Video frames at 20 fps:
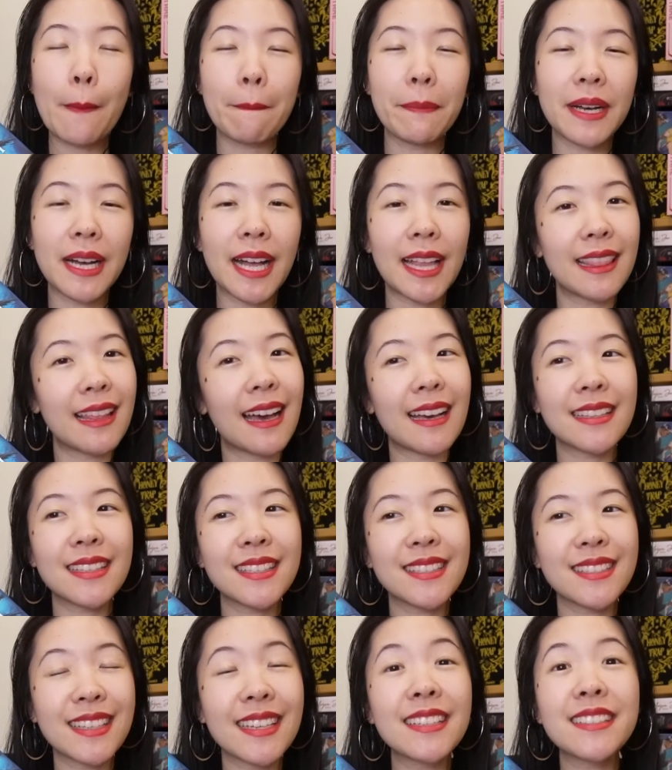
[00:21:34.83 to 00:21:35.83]
but
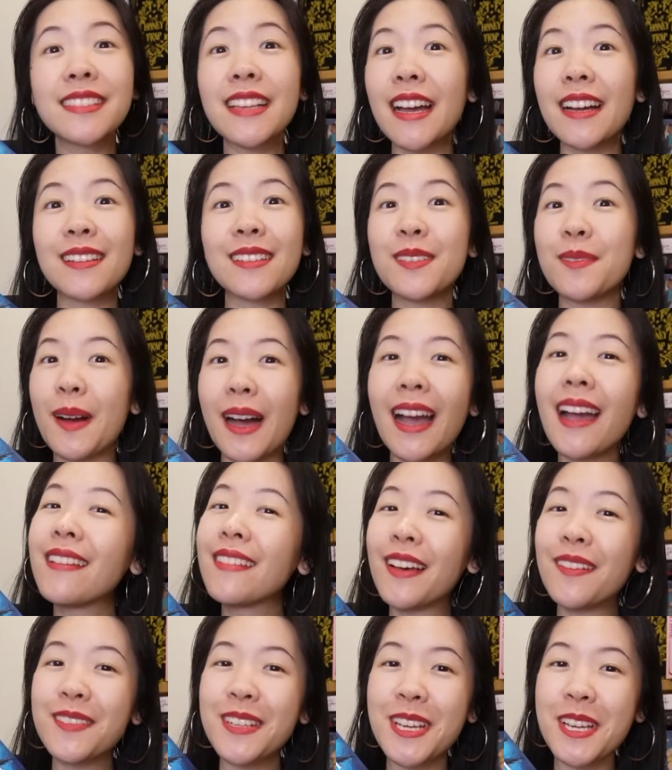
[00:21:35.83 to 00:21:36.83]
that's exactly why I
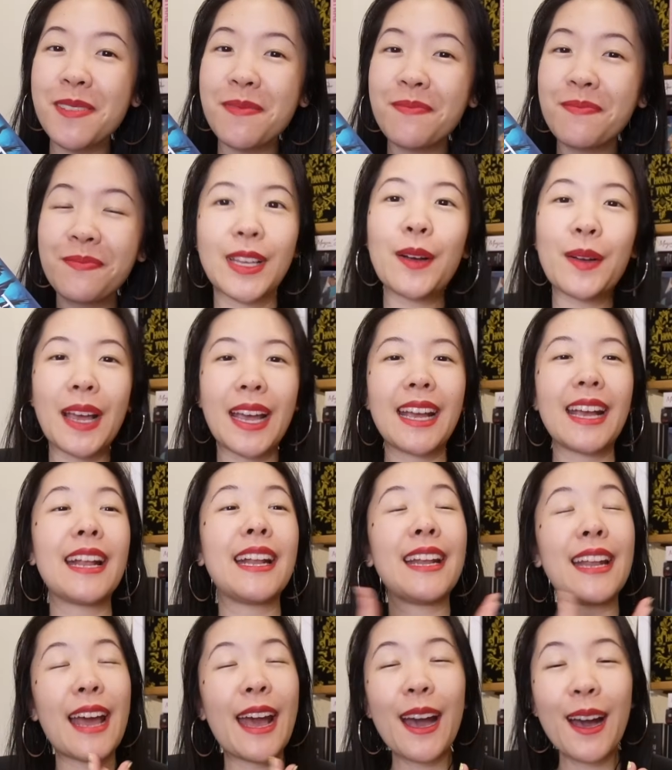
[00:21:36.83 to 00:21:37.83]
loved him. Okay,
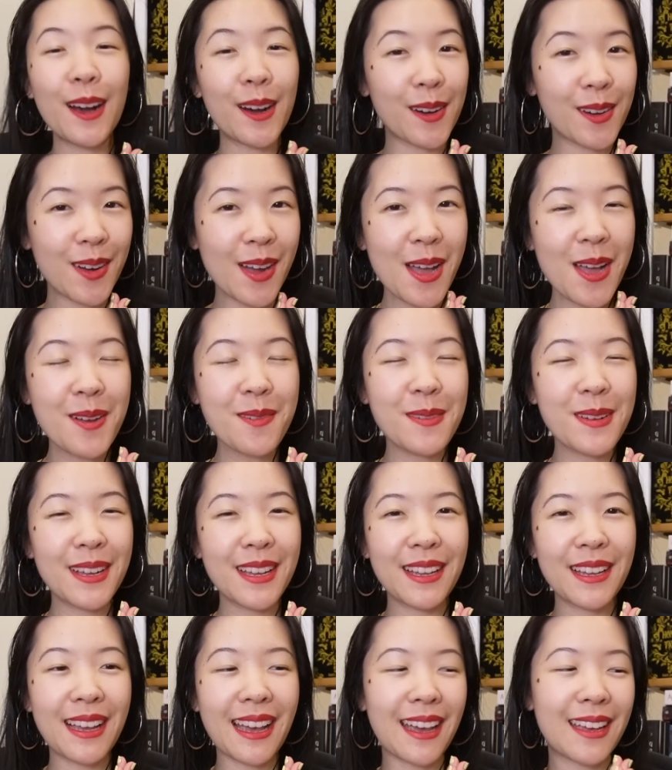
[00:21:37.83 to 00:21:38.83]
now we
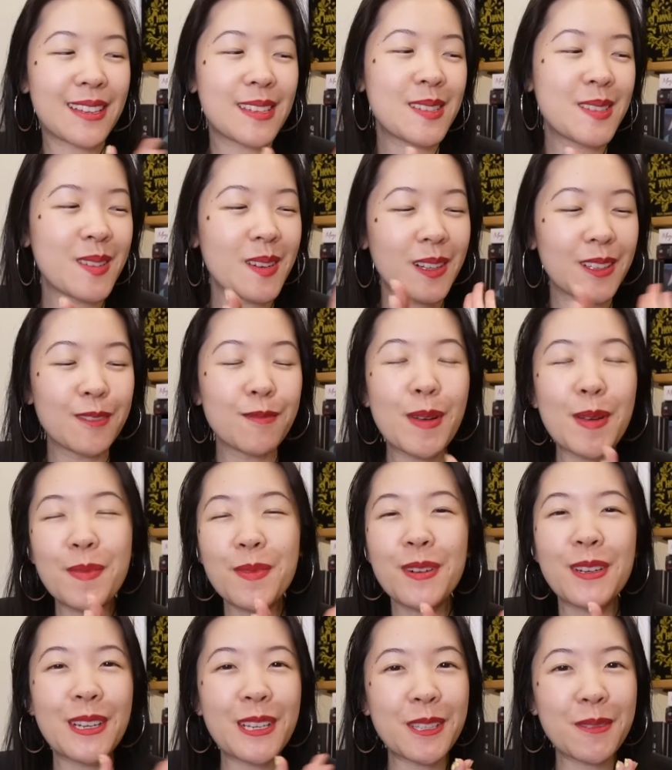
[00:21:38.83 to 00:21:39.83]
can get into all of my
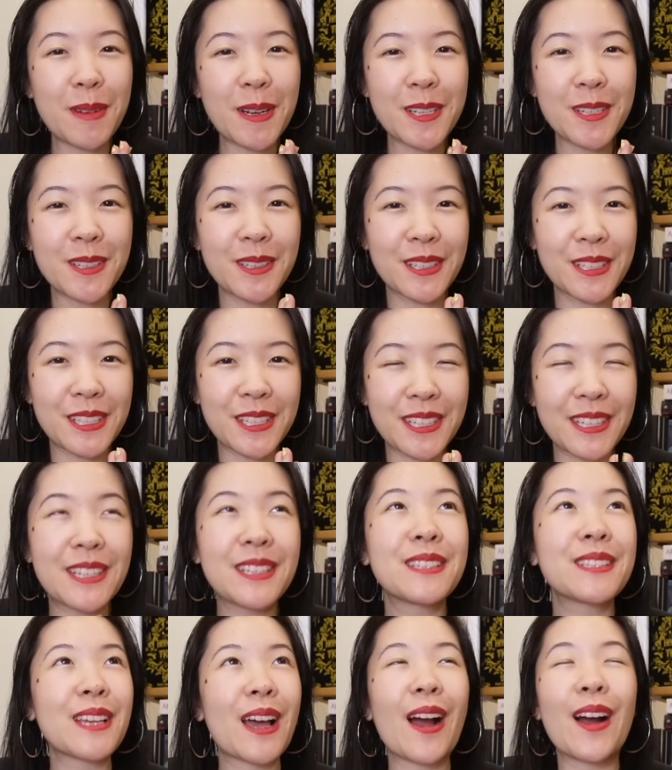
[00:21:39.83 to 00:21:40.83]
pretty special
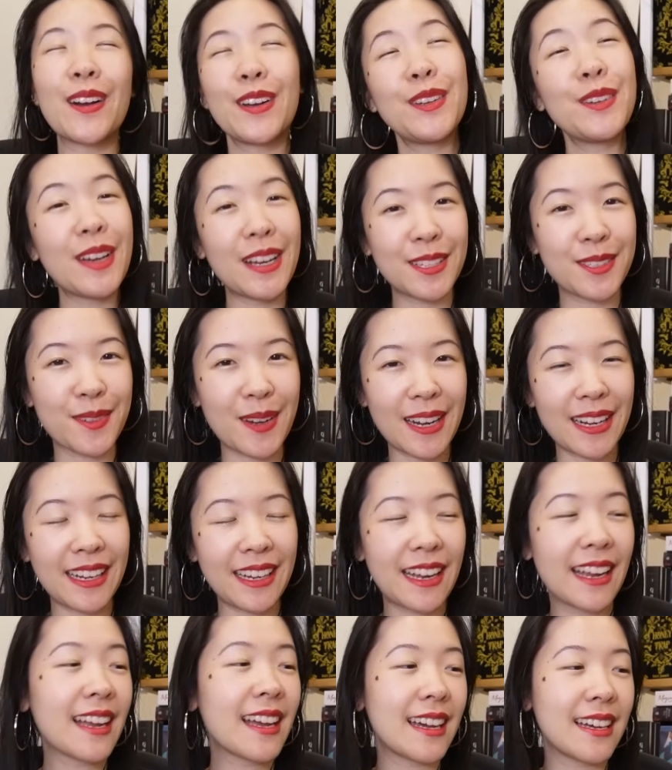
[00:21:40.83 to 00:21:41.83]
editions. Are you guys ready?
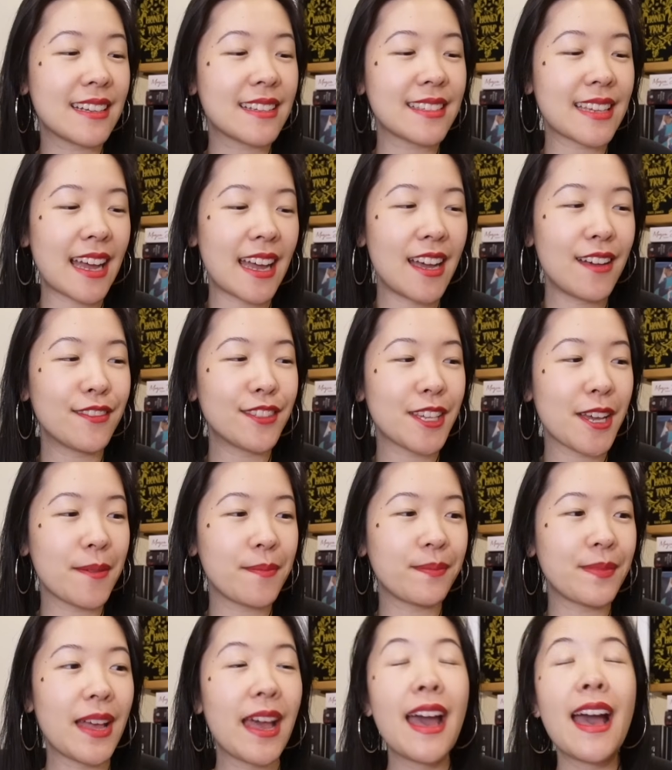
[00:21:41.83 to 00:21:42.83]
Because I have
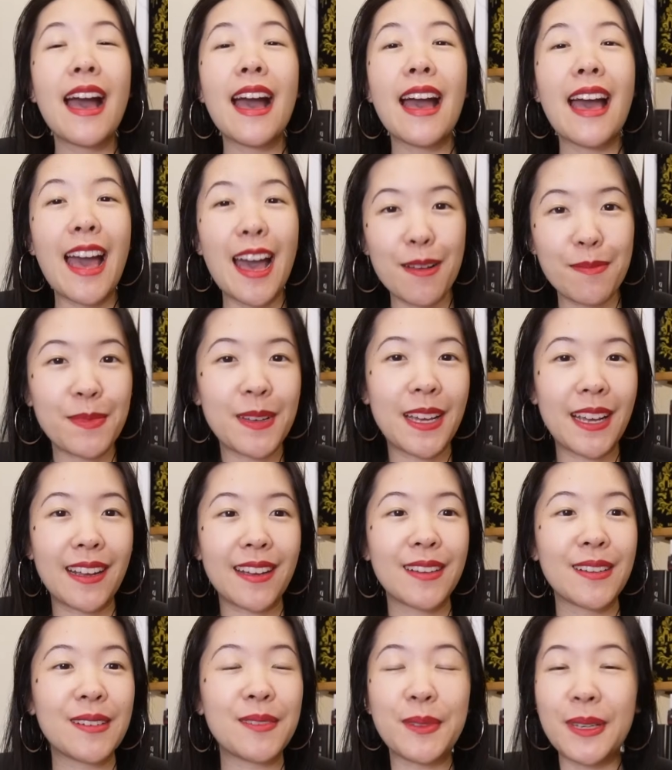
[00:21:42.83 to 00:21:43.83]
some
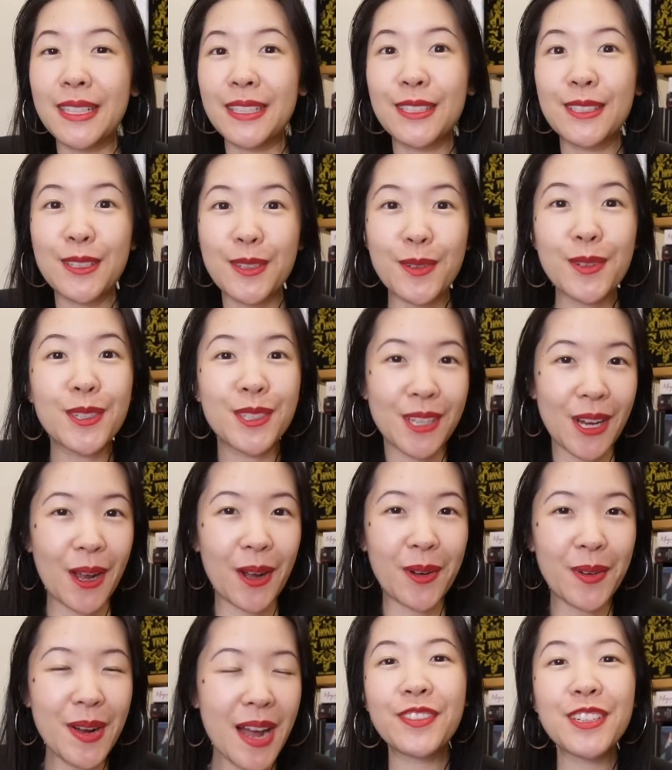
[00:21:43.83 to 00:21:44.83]
epic ones to
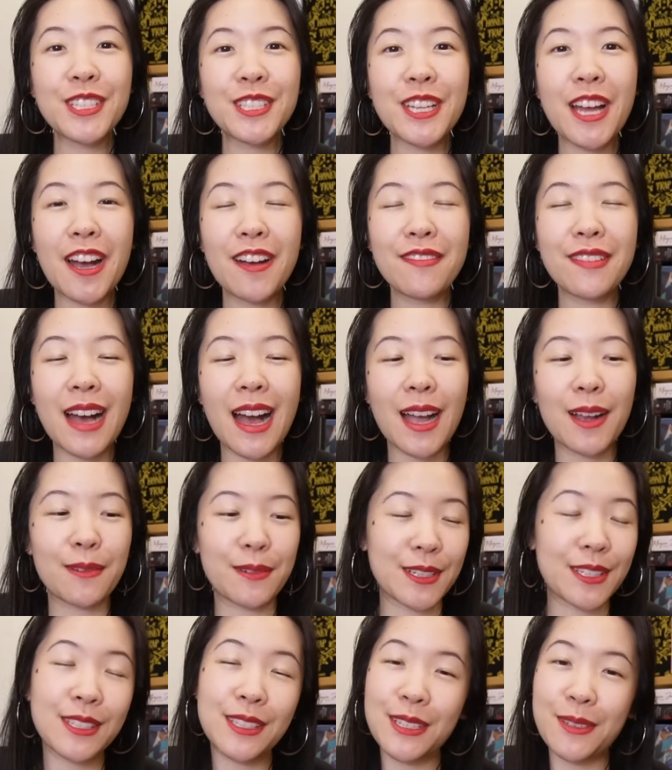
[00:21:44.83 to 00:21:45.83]
show. First off, I
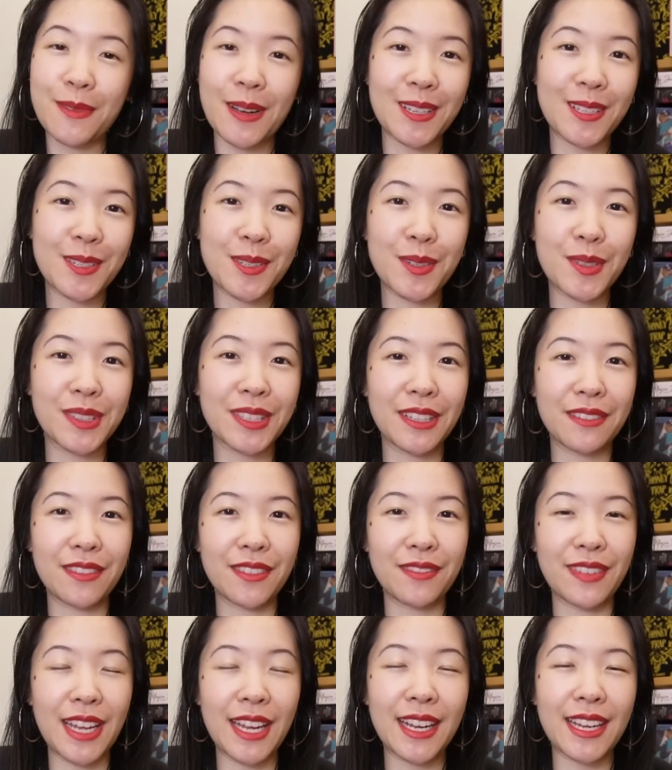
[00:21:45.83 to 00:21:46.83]
recently went to Love
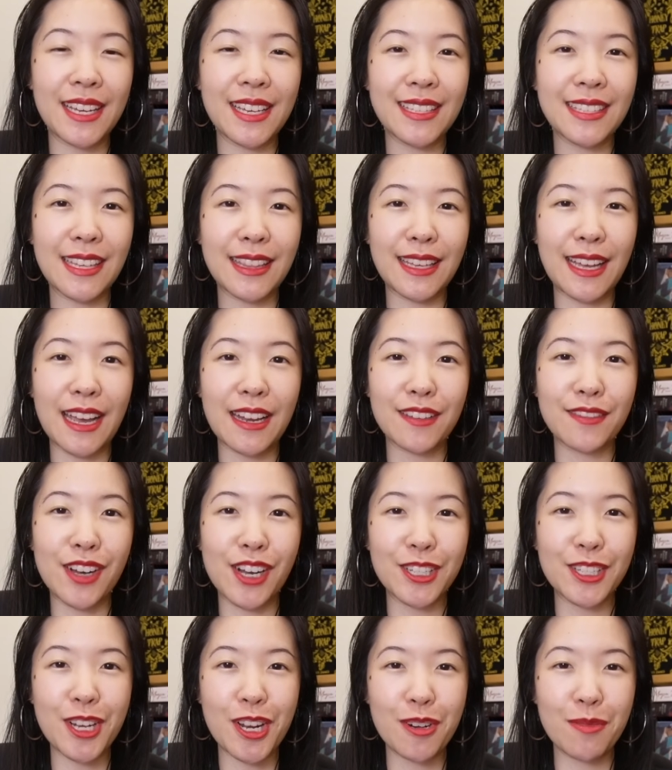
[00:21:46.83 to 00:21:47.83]
in Vegas at the end of
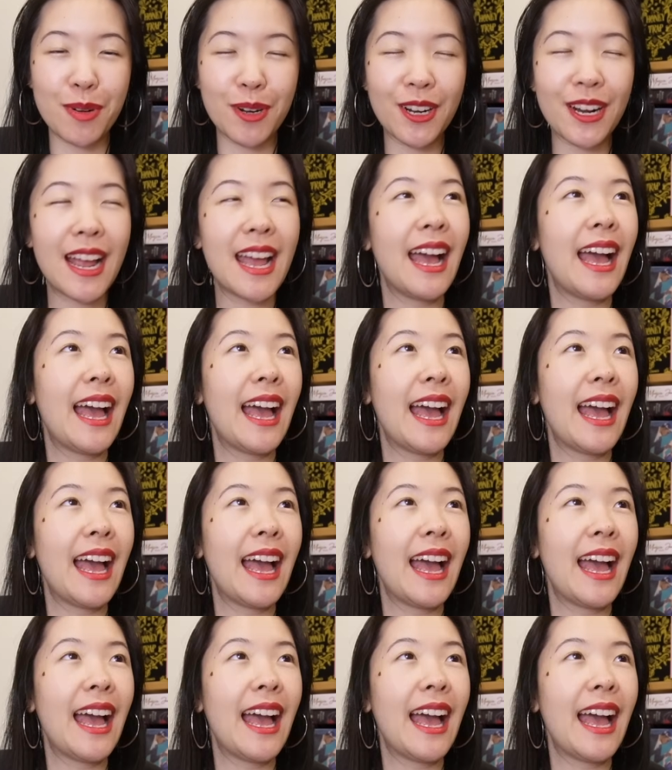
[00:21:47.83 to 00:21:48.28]
October